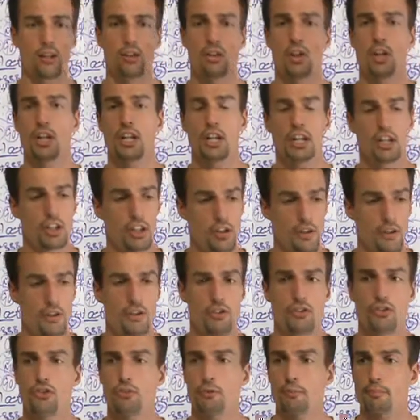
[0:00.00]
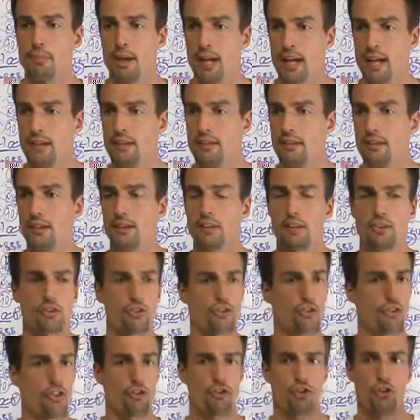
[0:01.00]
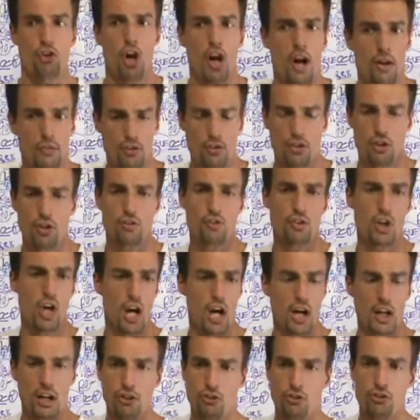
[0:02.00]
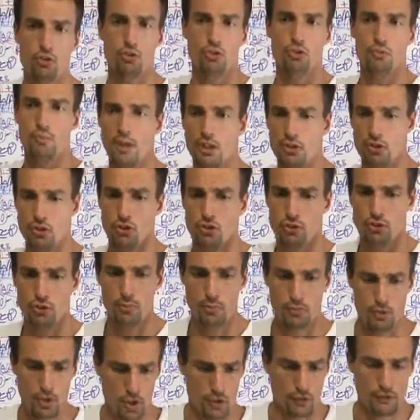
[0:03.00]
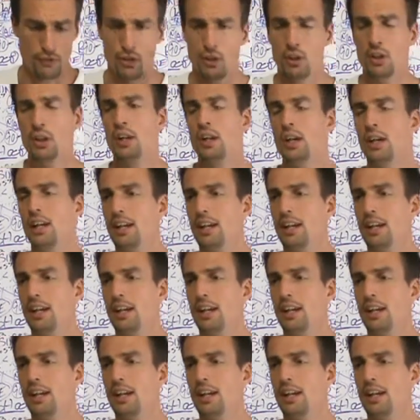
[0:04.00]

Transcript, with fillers: look here, this is amazing, this is the sovereignty of God, it's so special, so beautiful.